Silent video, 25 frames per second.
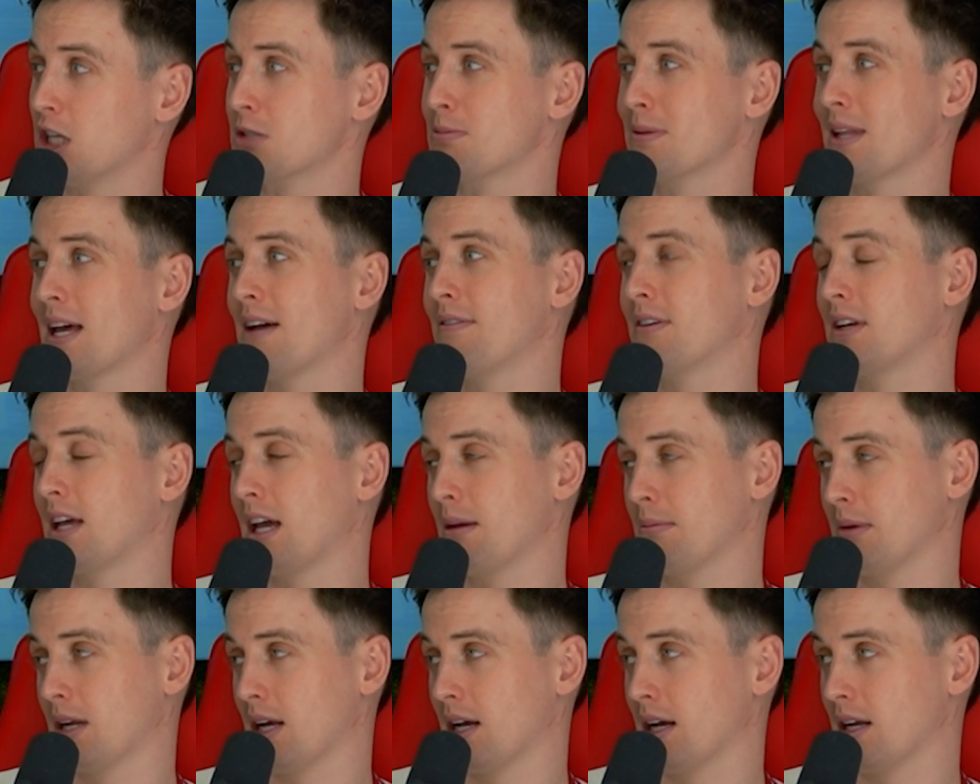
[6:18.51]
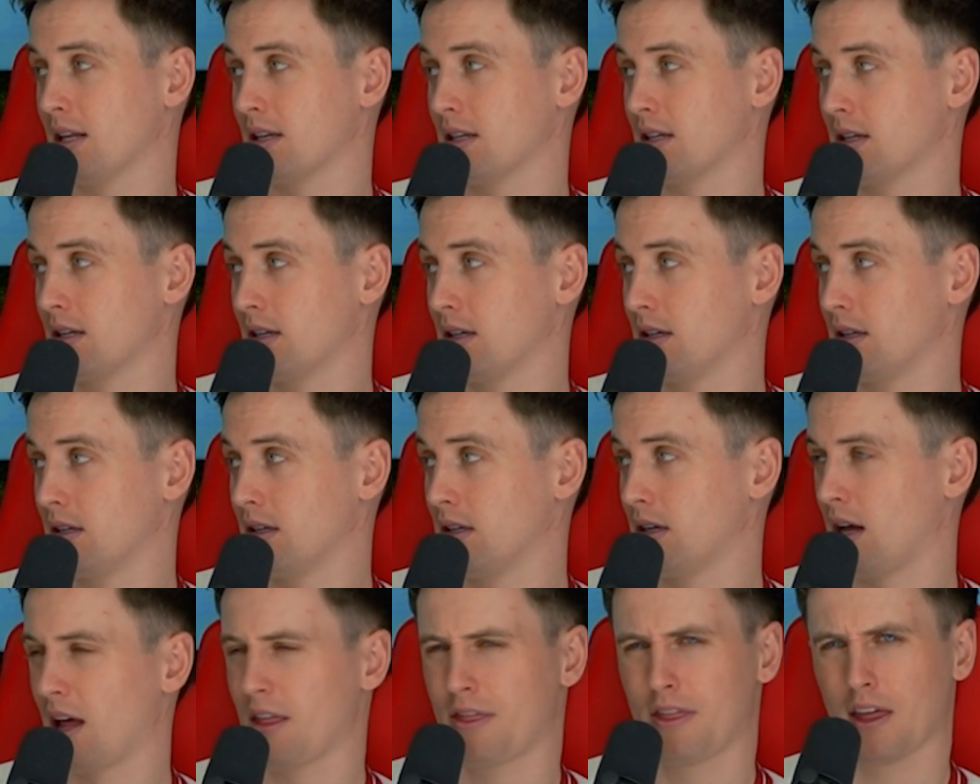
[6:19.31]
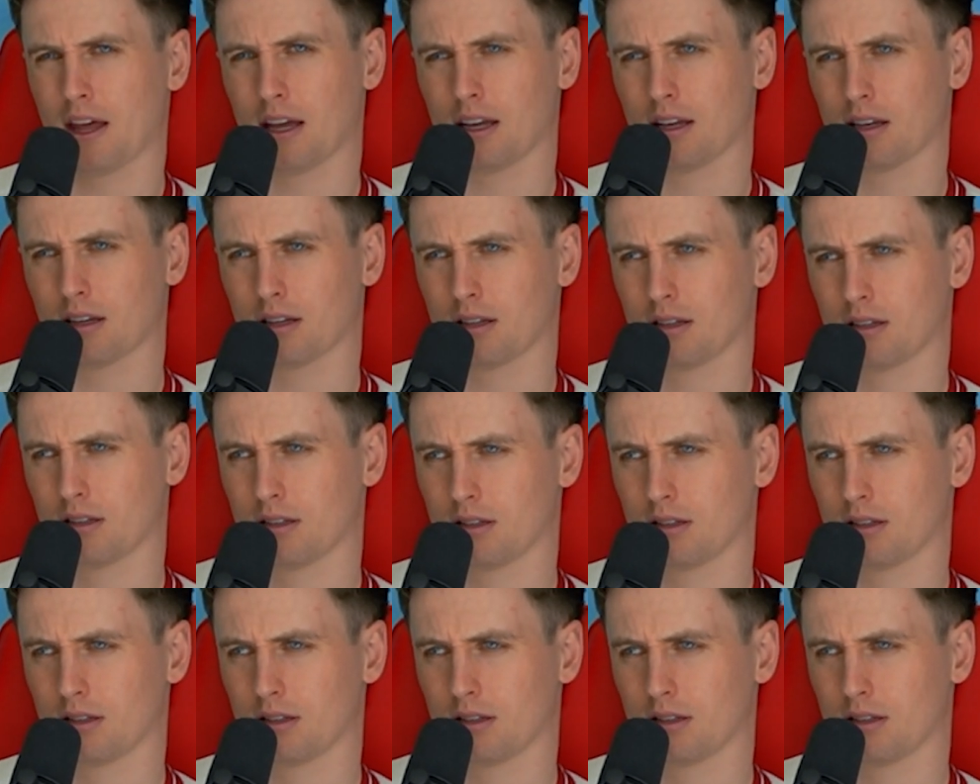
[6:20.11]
but they have a game in hand, I think.